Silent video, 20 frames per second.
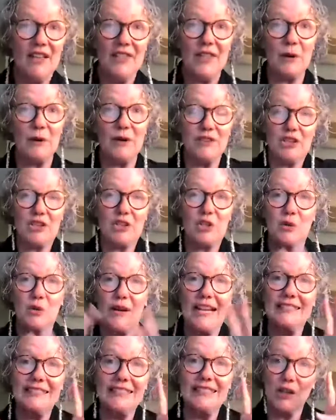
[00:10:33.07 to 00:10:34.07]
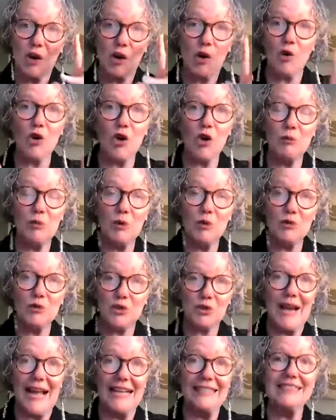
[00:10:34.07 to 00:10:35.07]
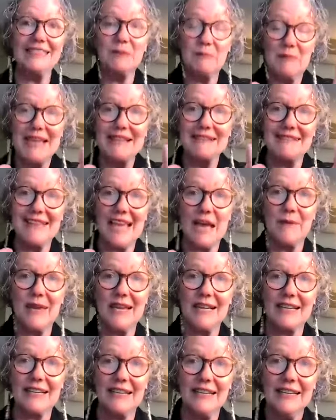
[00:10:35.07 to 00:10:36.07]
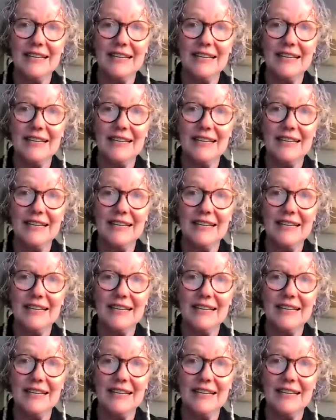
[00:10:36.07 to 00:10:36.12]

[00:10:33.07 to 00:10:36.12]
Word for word: there was a crazy horrible tragic pandemic